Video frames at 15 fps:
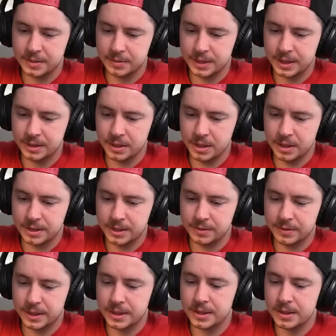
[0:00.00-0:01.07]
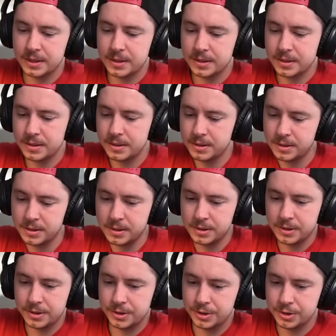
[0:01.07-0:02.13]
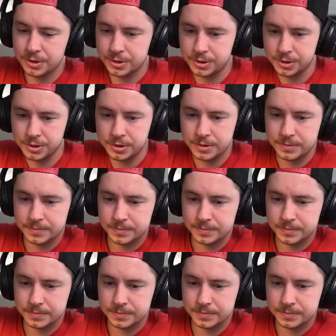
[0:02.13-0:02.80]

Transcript: toward the eagle artillery. Sure, sure, sure.